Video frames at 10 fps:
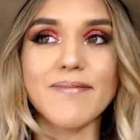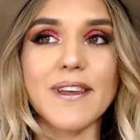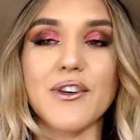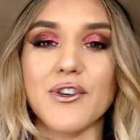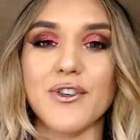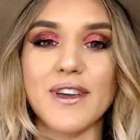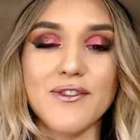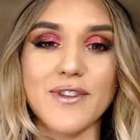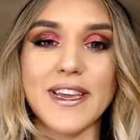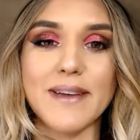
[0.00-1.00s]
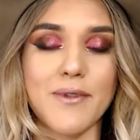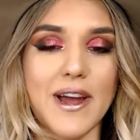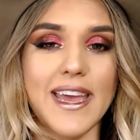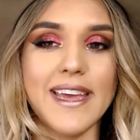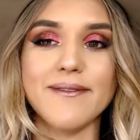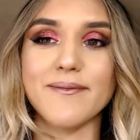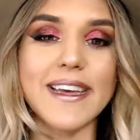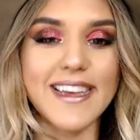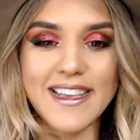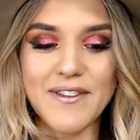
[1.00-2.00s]
A girl can dream, right?
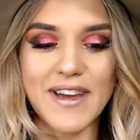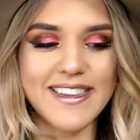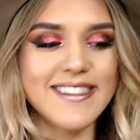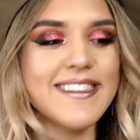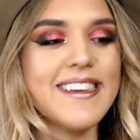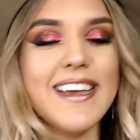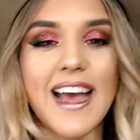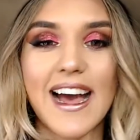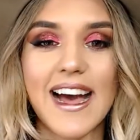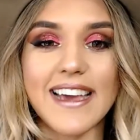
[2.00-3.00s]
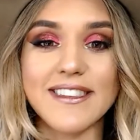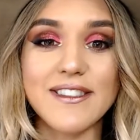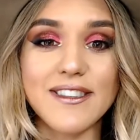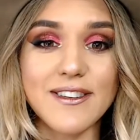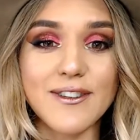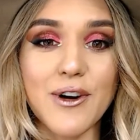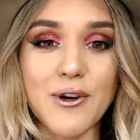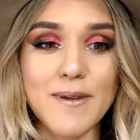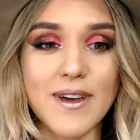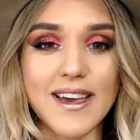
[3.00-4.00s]
Anyways, I do
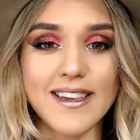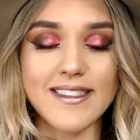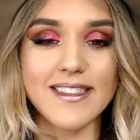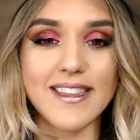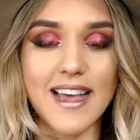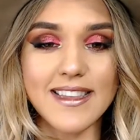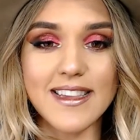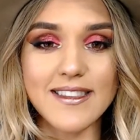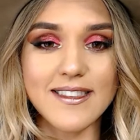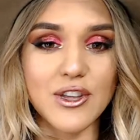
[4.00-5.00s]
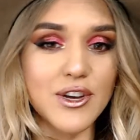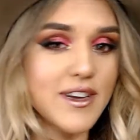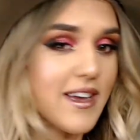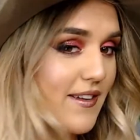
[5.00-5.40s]
hope you guys like this look.